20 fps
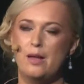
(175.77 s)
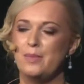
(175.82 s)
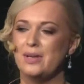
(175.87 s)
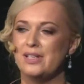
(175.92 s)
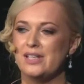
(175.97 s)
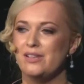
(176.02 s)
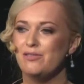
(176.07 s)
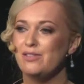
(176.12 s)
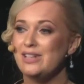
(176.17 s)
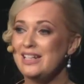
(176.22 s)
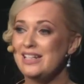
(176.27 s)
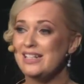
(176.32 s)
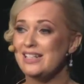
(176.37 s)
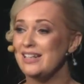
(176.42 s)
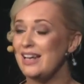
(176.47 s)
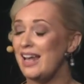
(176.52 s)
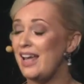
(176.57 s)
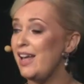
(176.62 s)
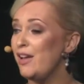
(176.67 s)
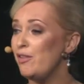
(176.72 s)
because I really
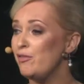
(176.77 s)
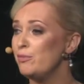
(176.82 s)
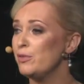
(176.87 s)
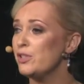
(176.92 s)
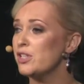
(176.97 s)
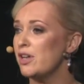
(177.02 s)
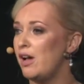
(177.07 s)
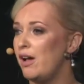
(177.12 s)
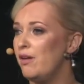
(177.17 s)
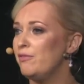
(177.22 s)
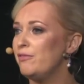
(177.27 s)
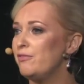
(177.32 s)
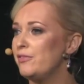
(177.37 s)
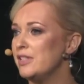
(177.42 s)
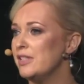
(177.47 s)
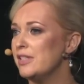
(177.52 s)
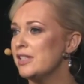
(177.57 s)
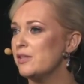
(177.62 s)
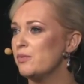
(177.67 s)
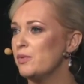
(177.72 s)
didn't have much
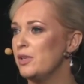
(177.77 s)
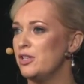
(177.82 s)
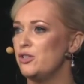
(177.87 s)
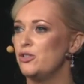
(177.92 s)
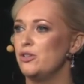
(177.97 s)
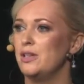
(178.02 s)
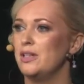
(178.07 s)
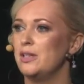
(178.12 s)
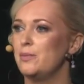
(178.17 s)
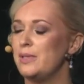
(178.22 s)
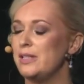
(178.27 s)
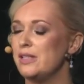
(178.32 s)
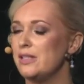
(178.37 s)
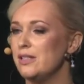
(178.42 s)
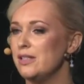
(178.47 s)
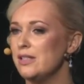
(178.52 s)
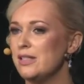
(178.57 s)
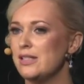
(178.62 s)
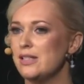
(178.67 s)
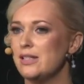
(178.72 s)
confidence when I joined the
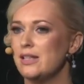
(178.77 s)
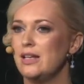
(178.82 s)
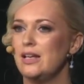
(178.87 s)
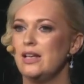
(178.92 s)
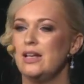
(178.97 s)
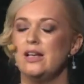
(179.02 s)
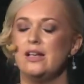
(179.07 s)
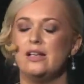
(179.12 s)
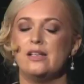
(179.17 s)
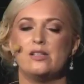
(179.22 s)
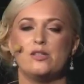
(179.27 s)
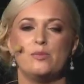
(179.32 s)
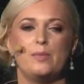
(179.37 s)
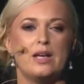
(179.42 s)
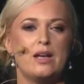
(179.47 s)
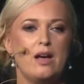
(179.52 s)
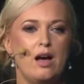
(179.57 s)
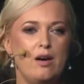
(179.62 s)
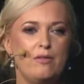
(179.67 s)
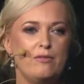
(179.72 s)
business. So
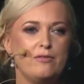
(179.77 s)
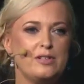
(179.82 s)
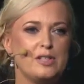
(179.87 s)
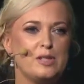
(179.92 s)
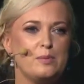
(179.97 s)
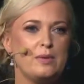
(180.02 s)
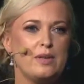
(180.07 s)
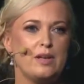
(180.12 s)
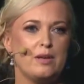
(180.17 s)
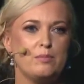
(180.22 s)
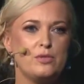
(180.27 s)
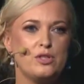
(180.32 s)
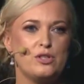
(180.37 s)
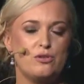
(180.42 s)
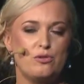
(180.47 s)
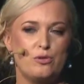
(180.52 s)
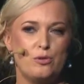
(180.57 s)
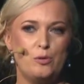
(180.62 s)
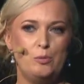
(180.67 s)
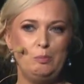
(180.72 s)
my confidence began to
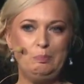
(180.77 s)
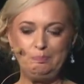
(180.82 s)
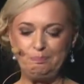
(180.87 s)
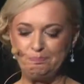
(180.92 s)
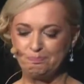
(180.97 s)
grow.